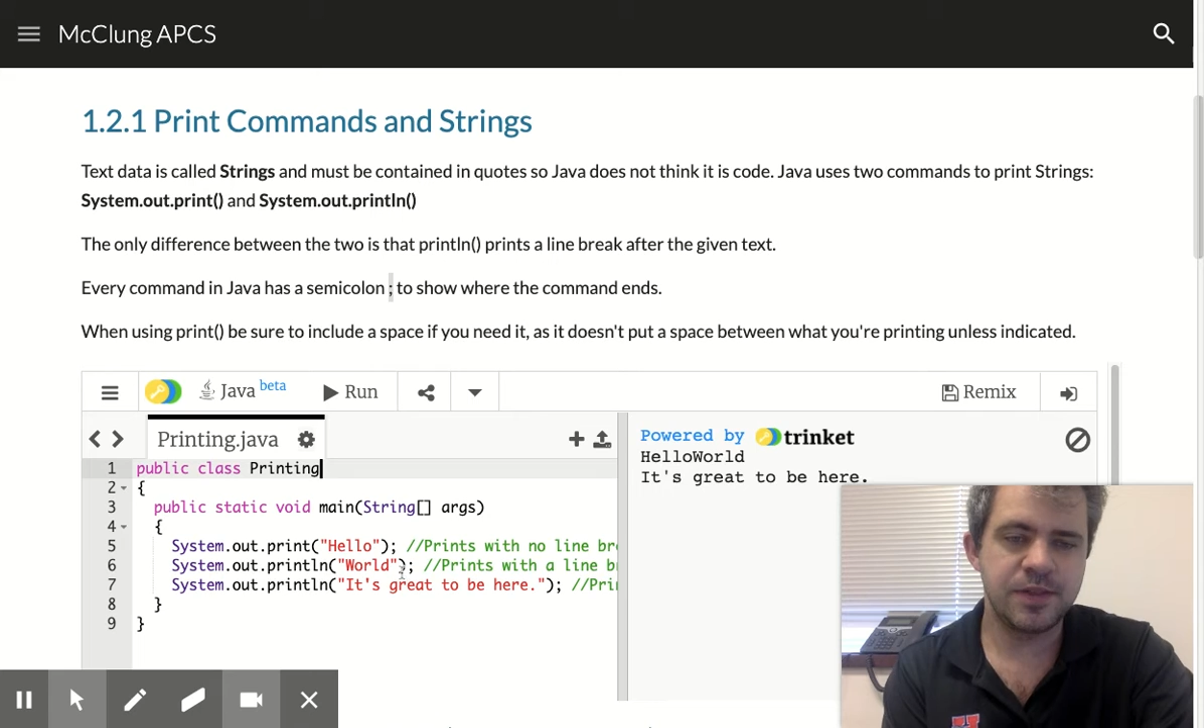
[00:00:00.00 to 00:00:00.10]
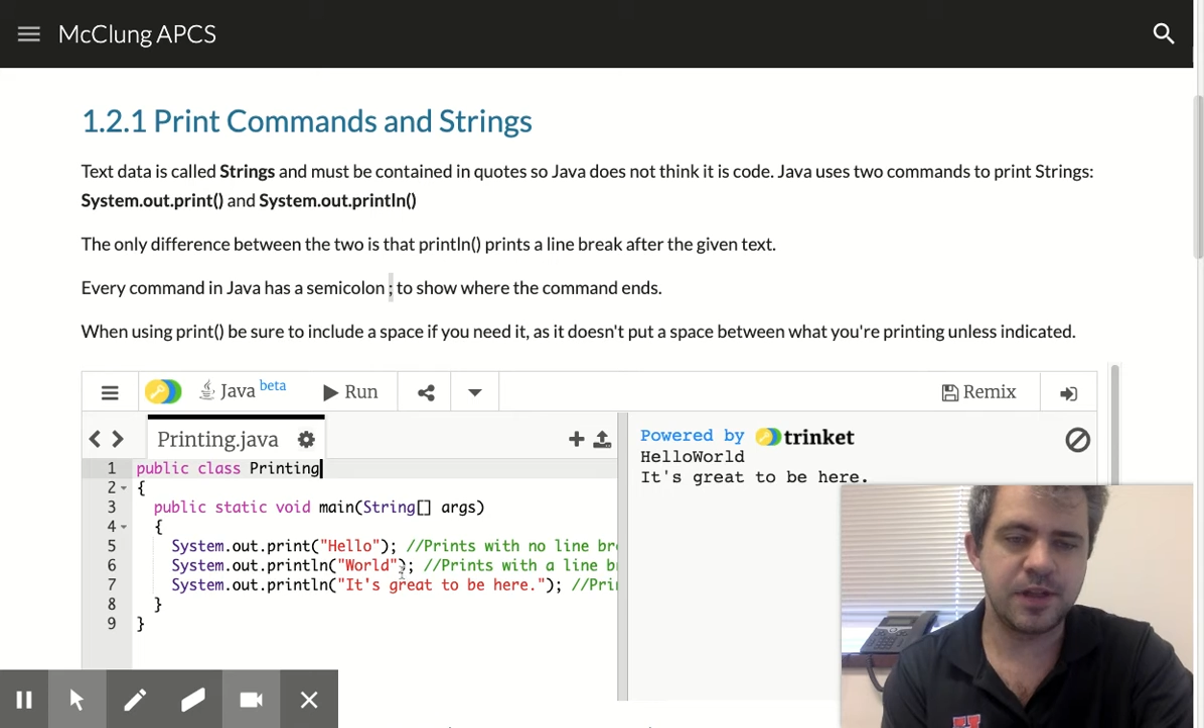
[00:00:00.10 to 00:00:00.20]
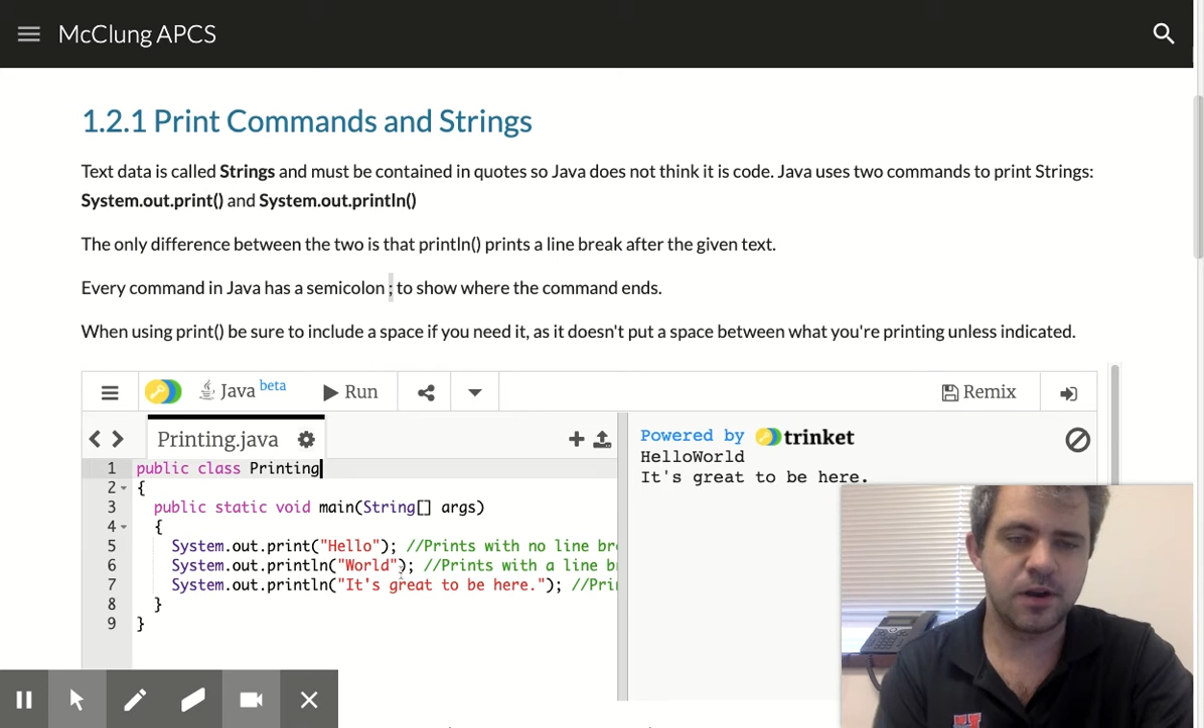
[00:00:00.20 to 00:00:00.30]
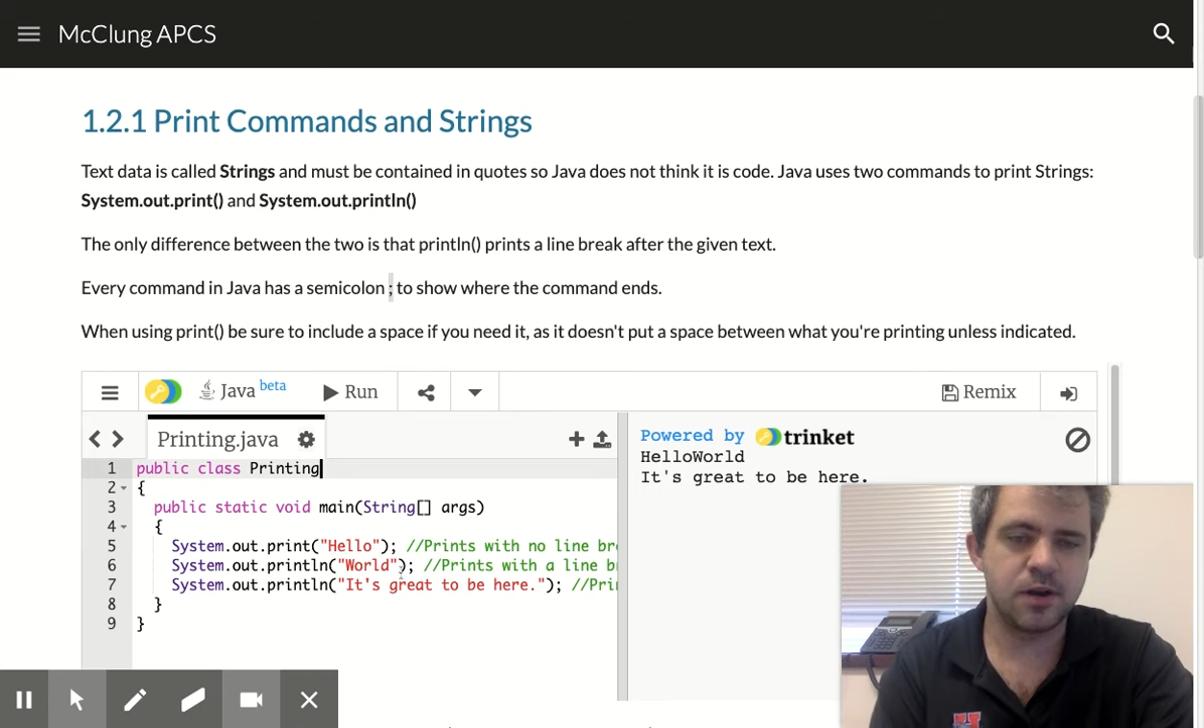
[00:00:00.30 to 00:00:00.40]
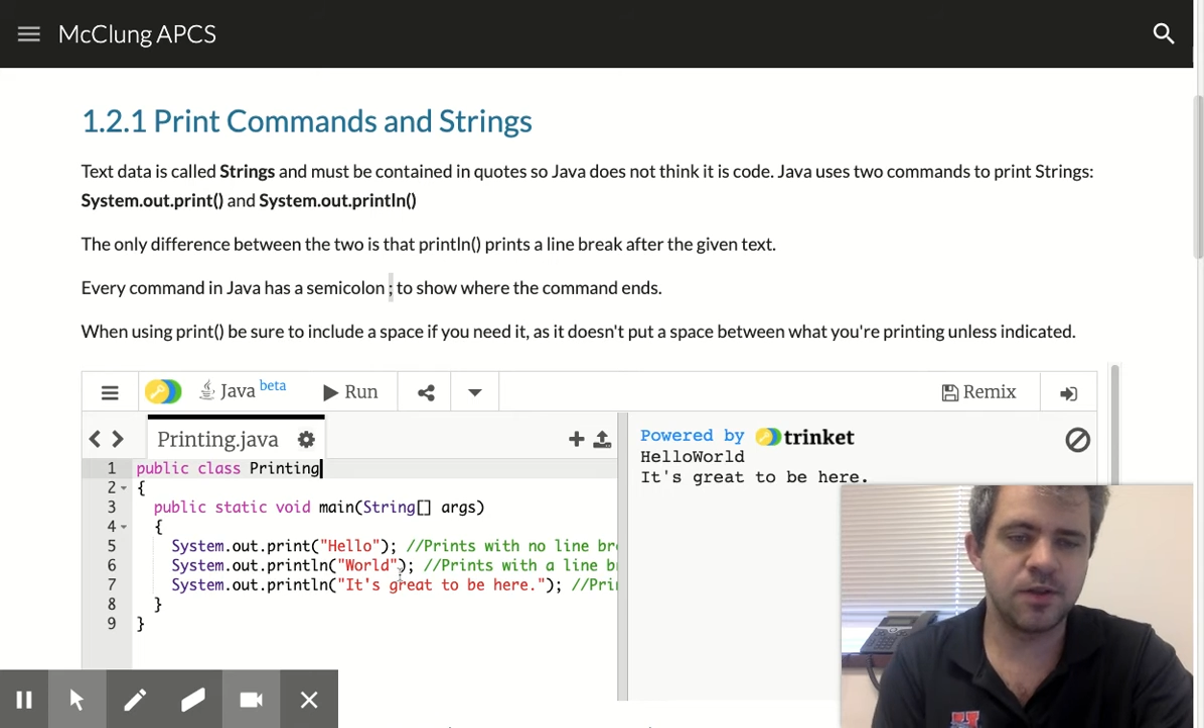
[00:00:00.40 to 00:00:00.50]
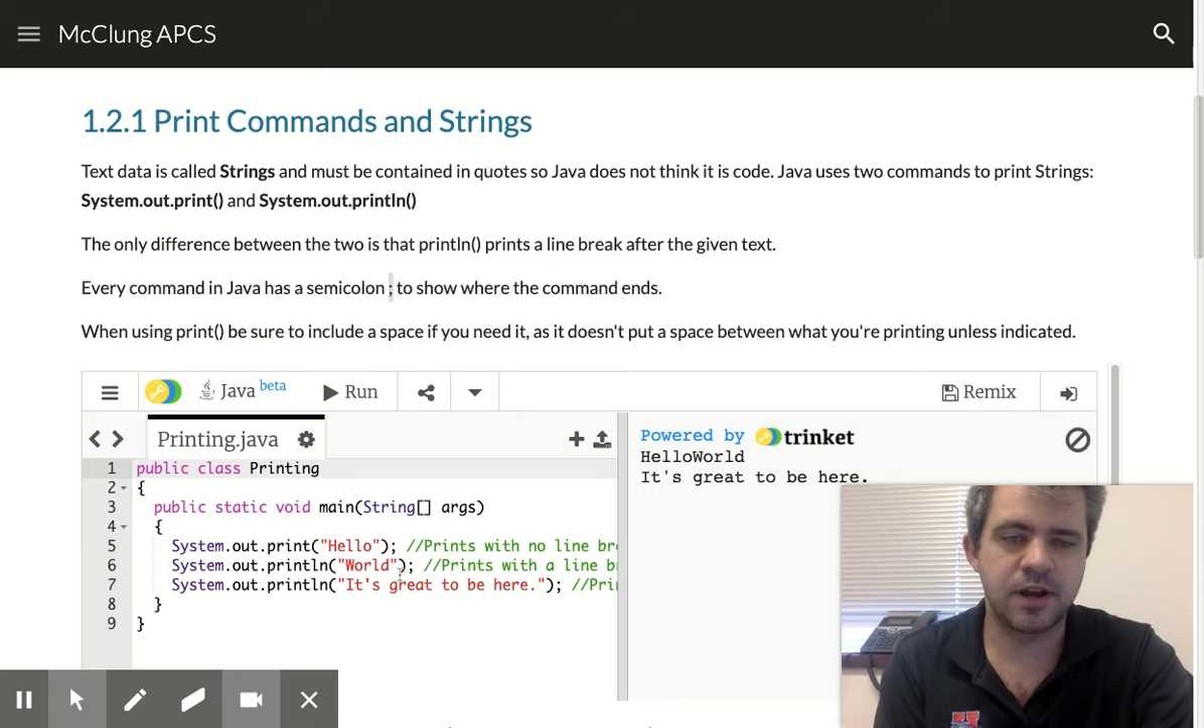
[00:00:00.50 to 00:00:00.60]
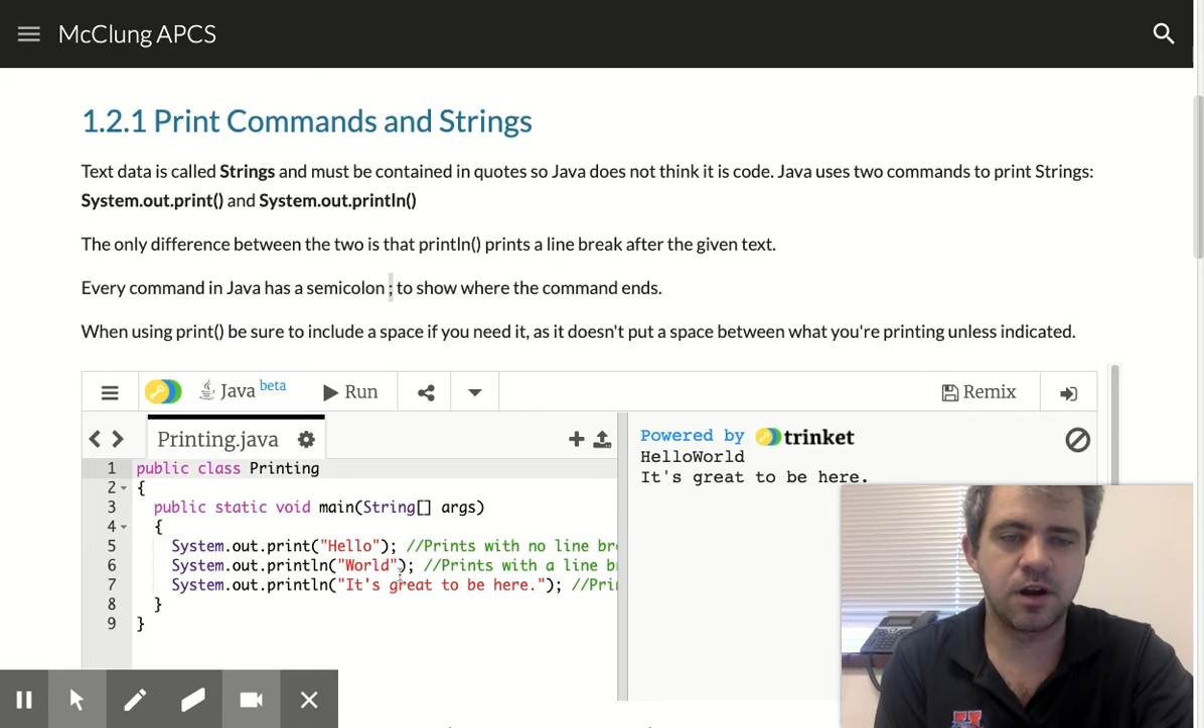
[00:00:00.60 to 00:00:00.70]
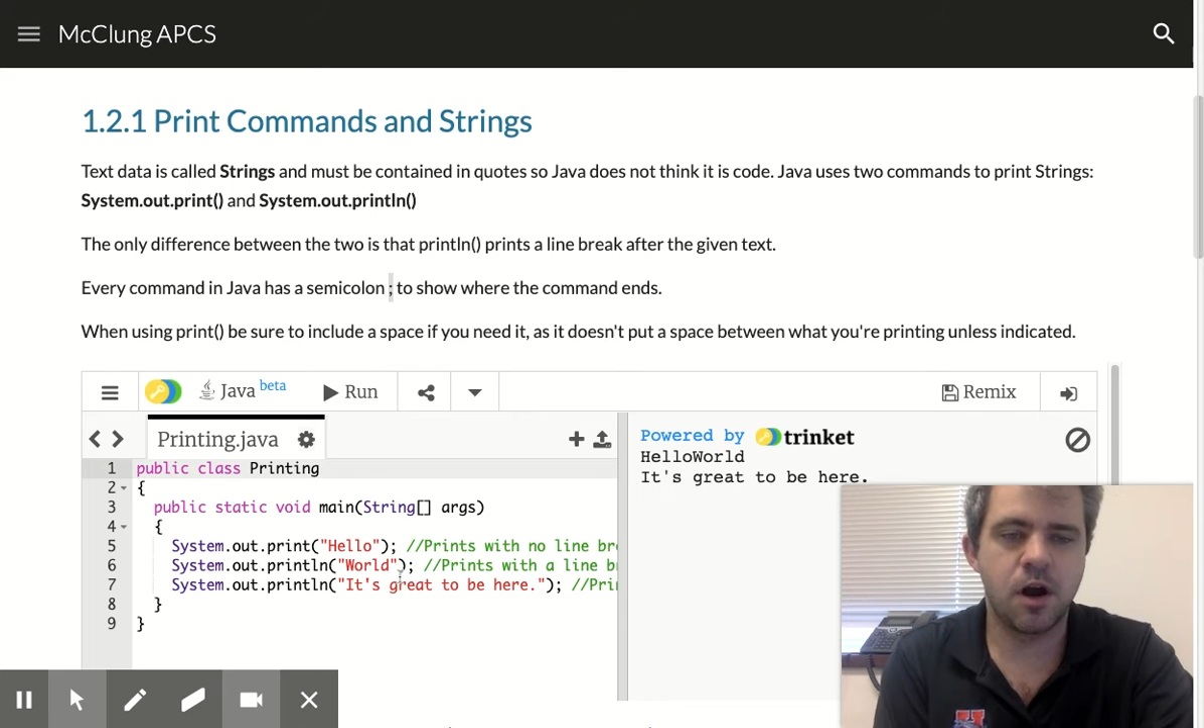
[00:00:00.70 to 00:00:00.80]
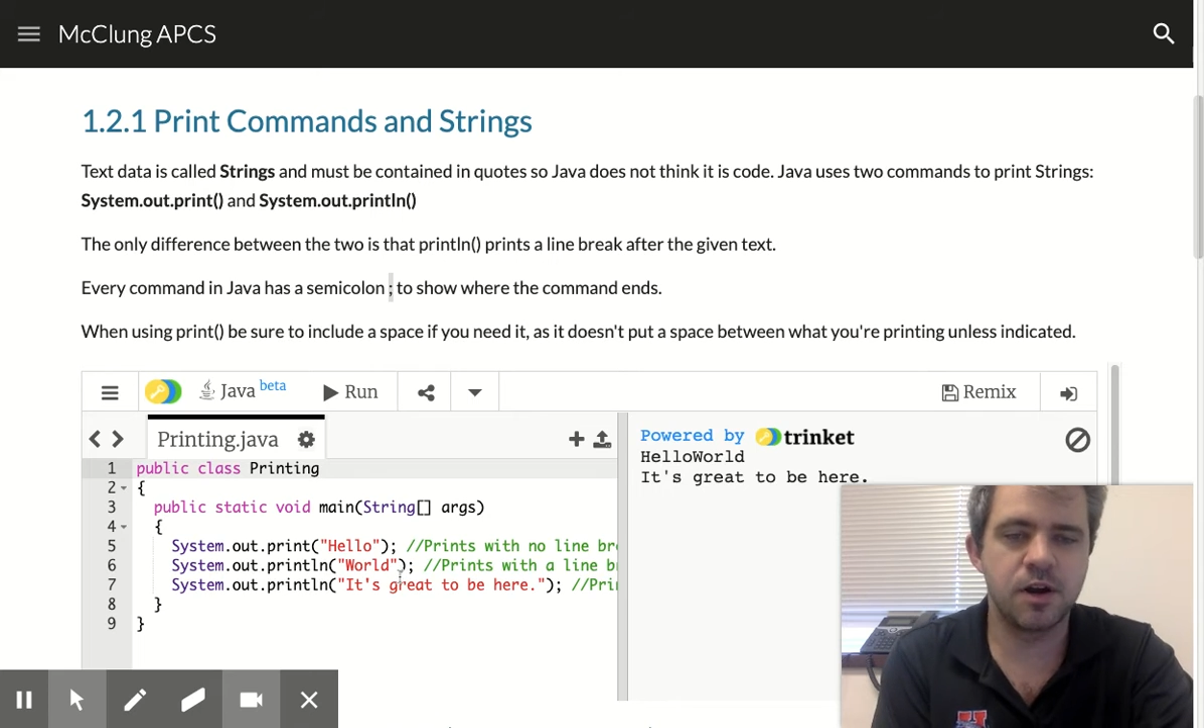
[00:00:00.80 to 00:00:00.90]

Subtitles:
that are